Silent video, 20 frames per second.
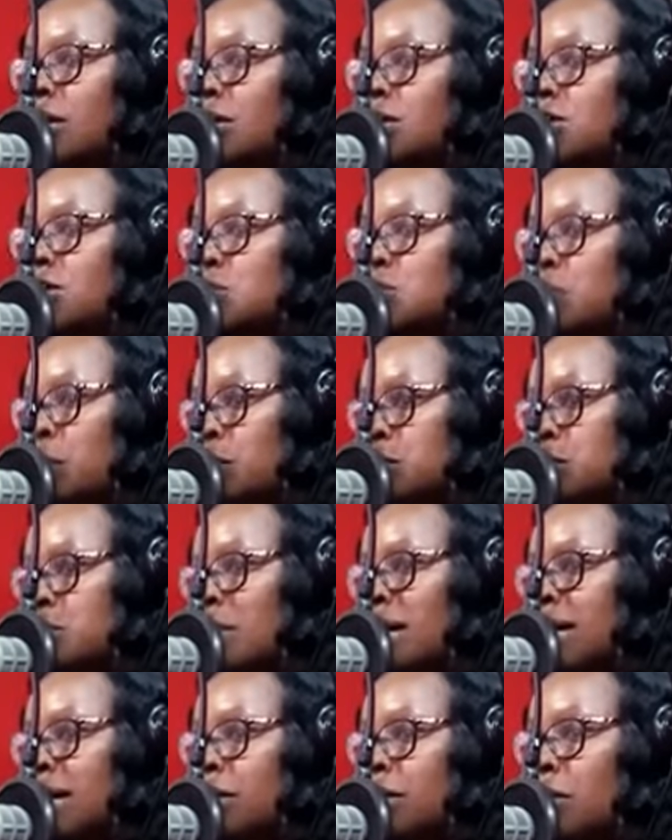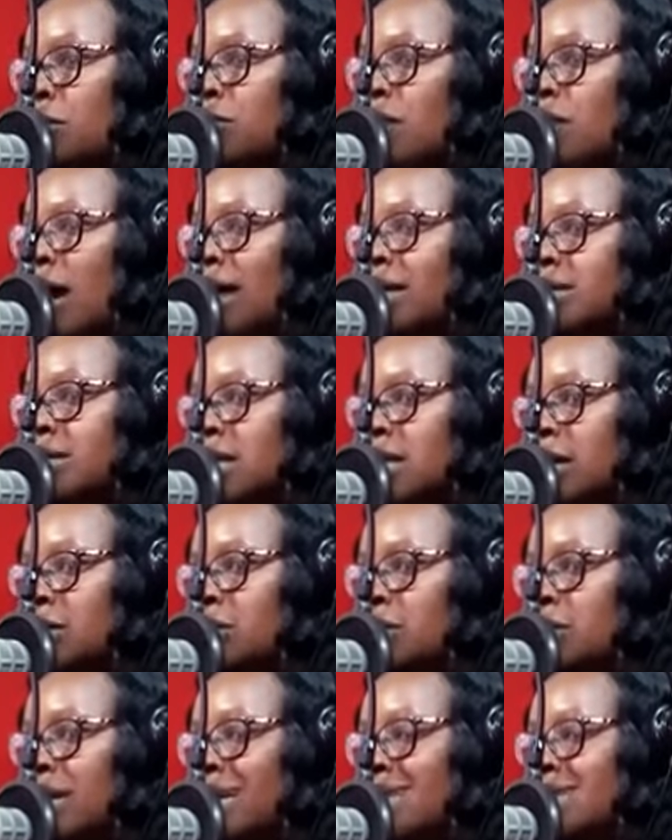Spokesman of
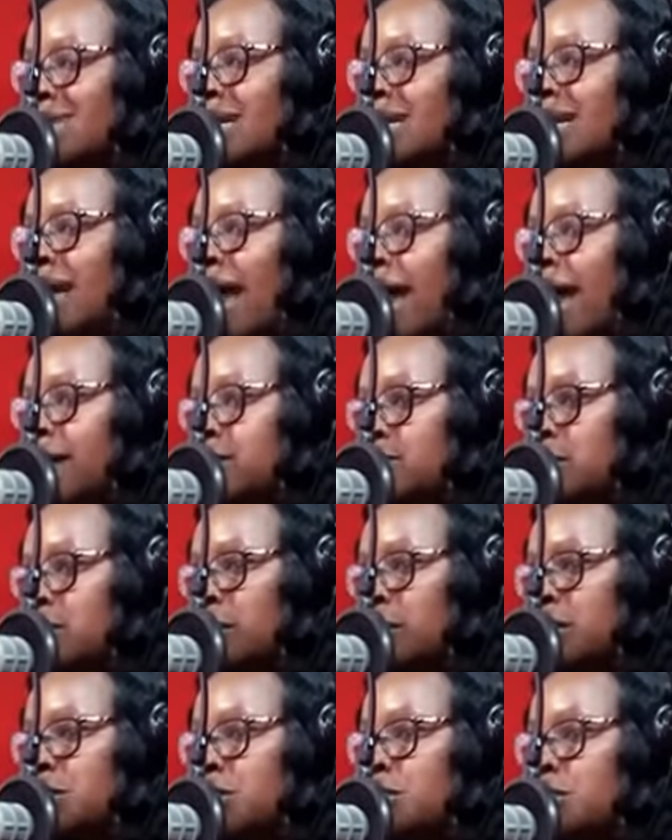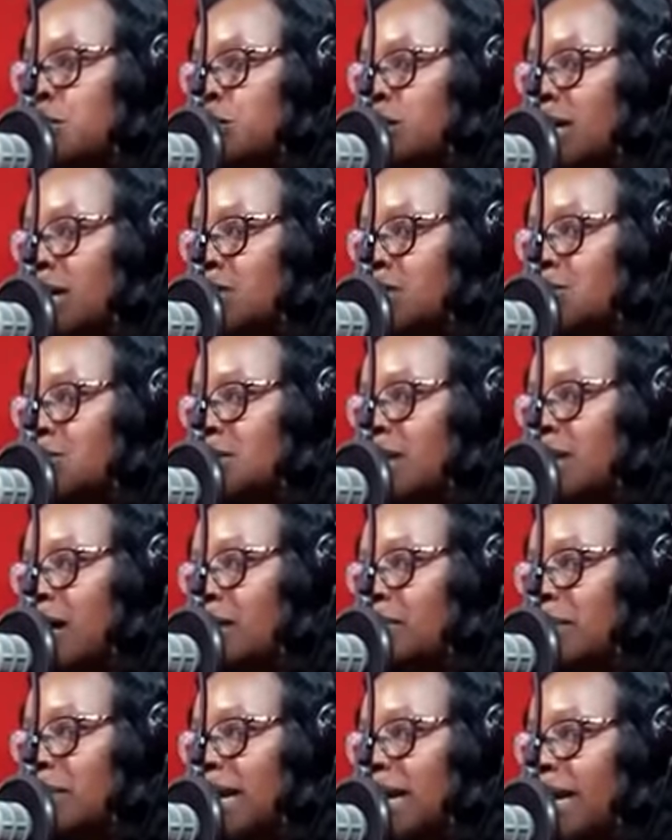Iteco Eastern Exploration Production
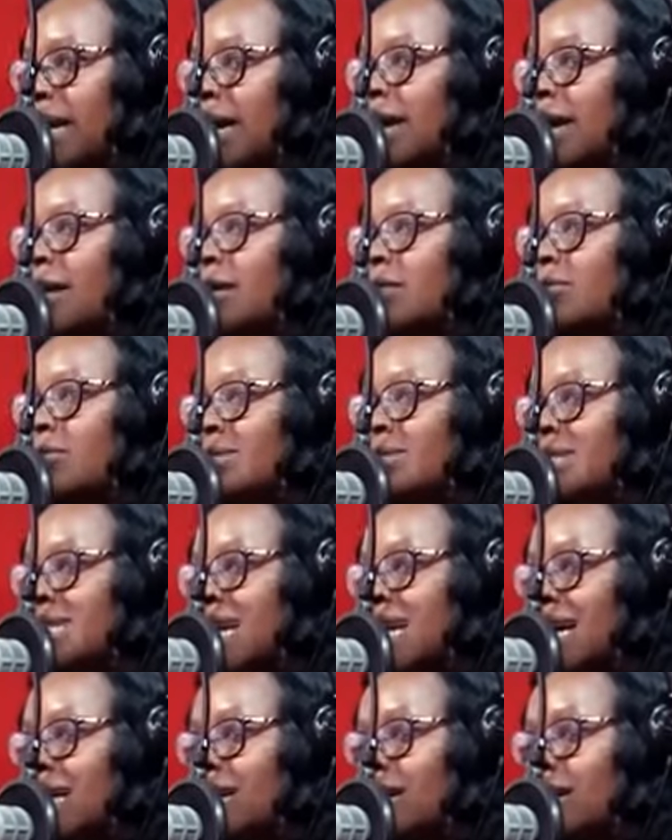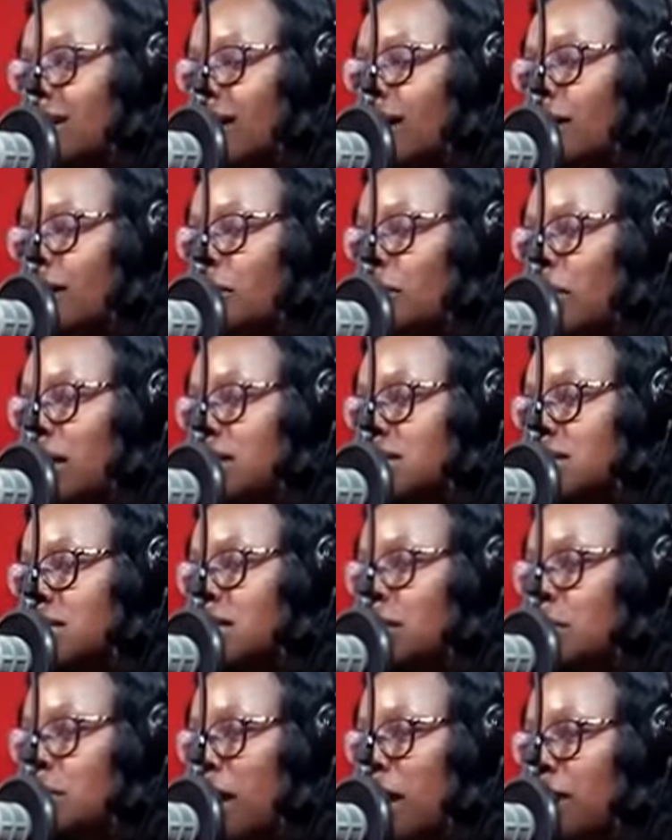Company, Ndiana Abasi
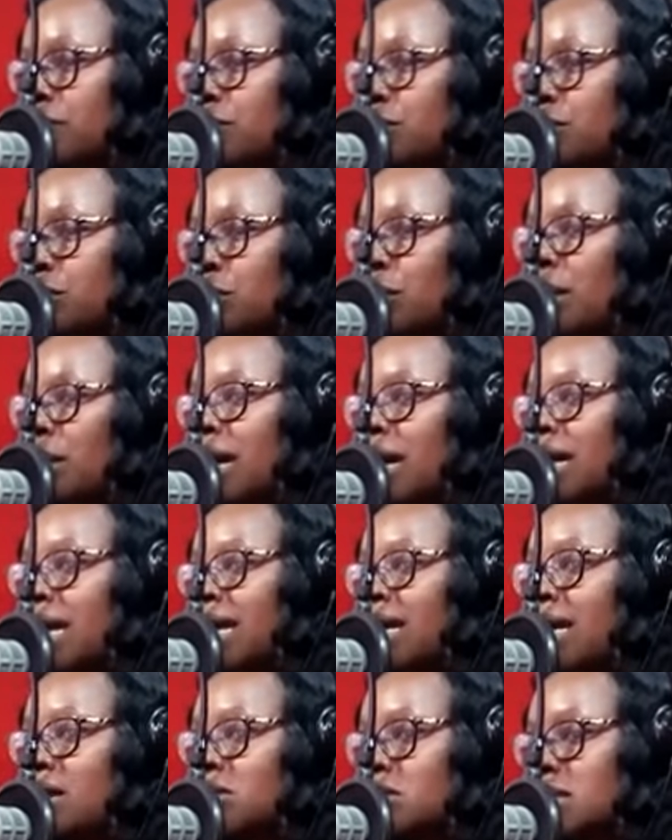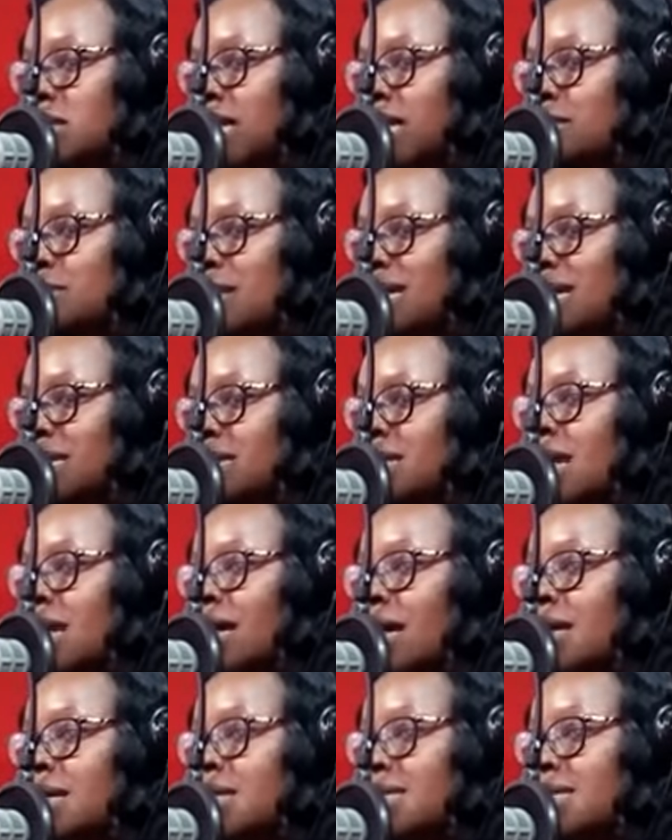Mafiu, in a statement,
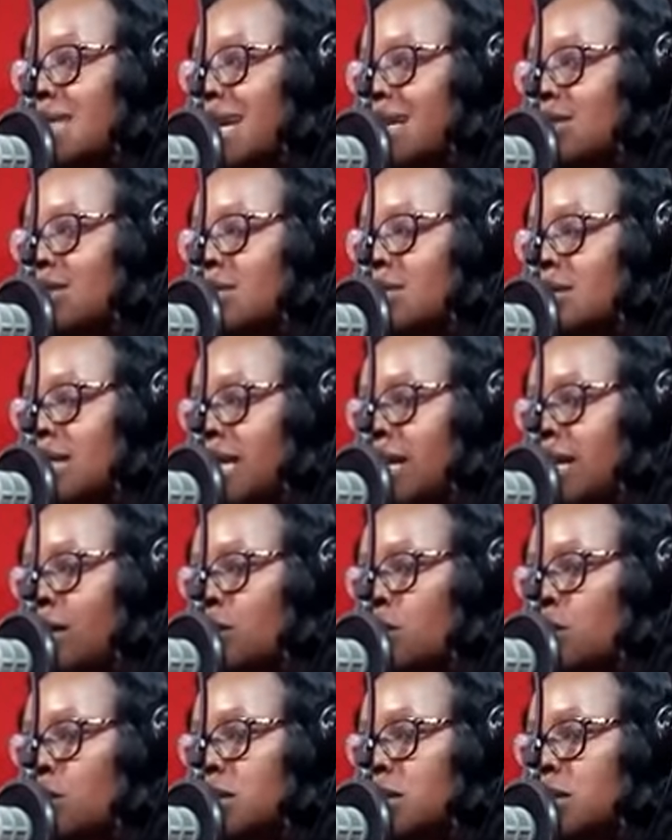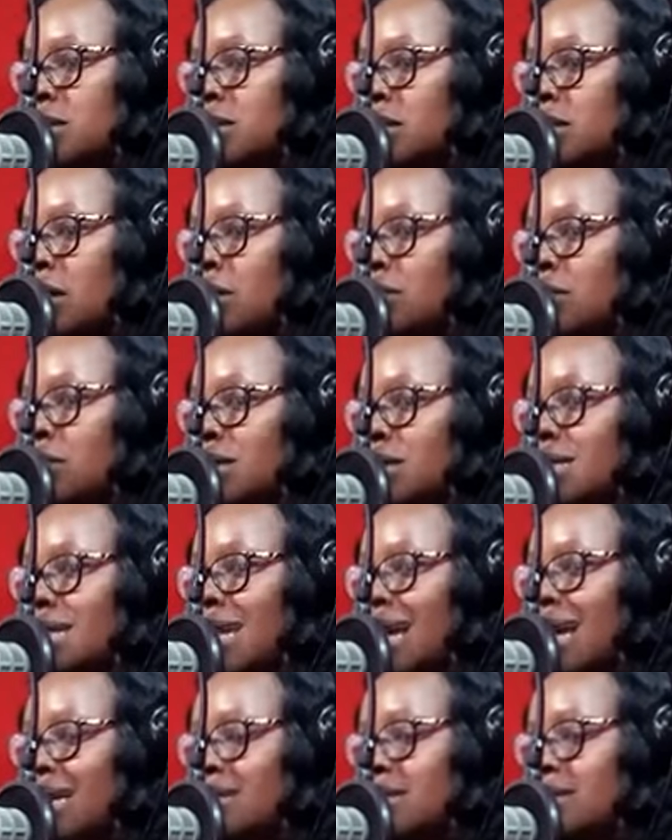says the leak was discovered
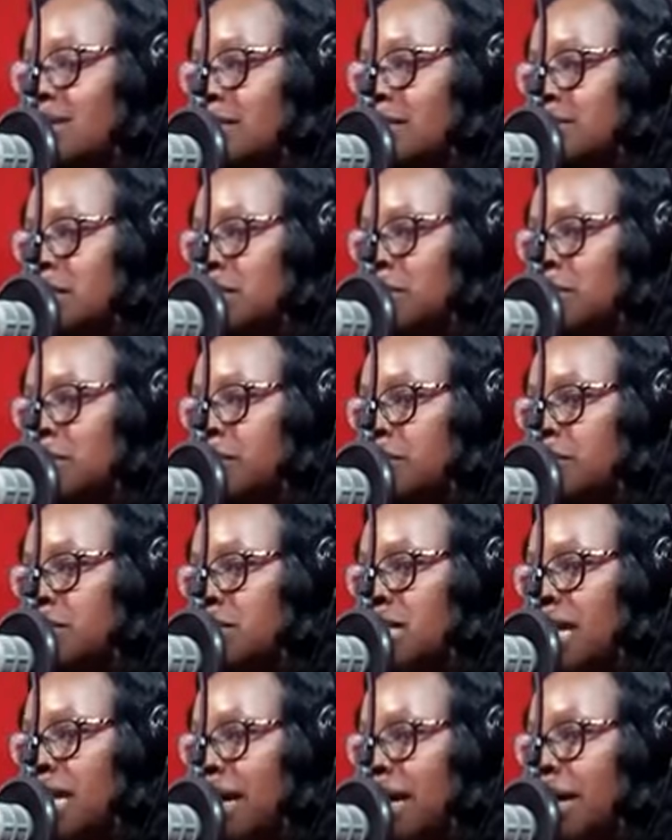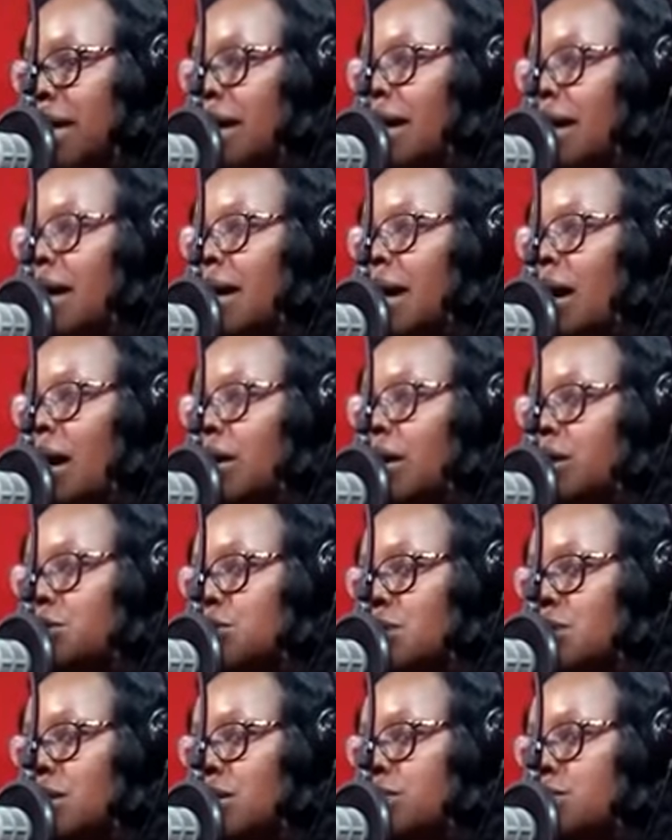last September 15 and
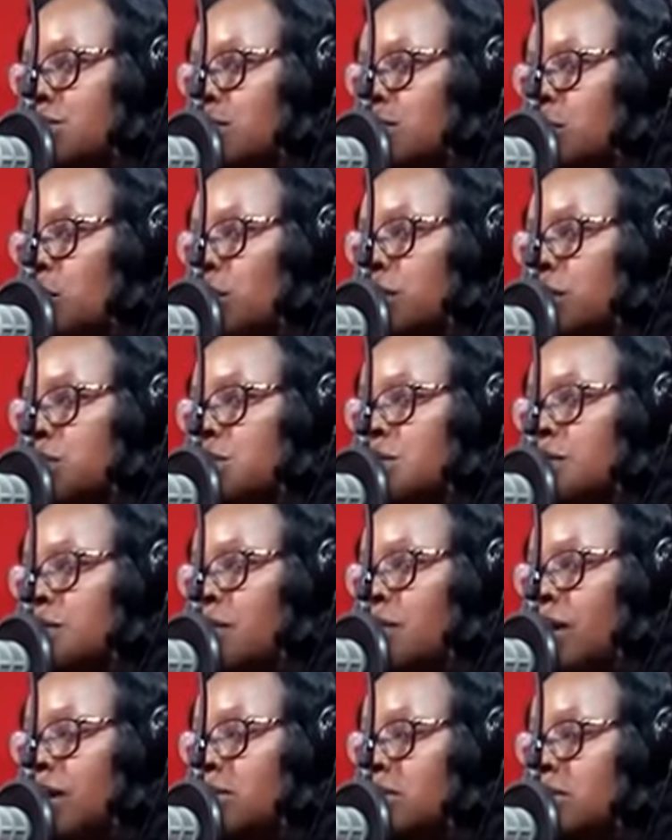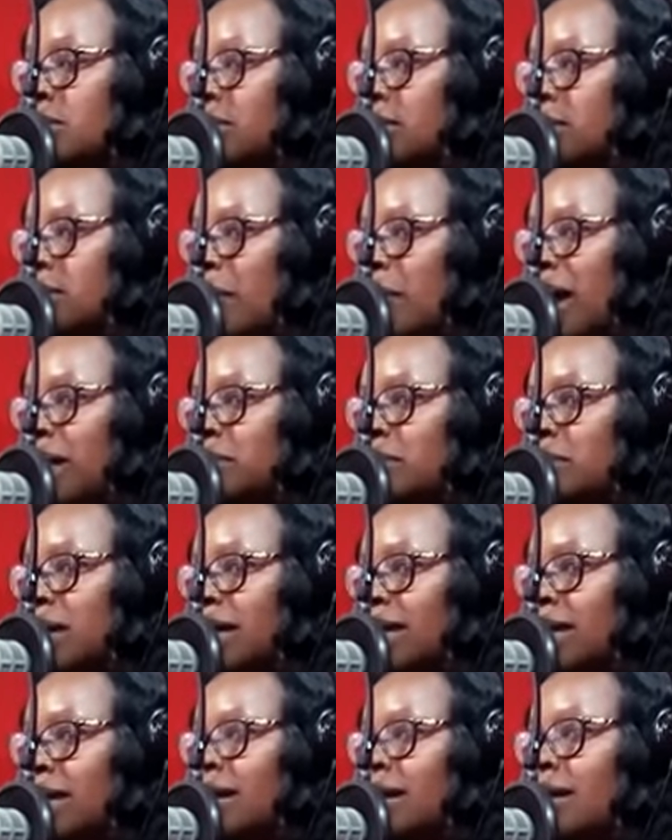engineers deployed to fix the pipeline.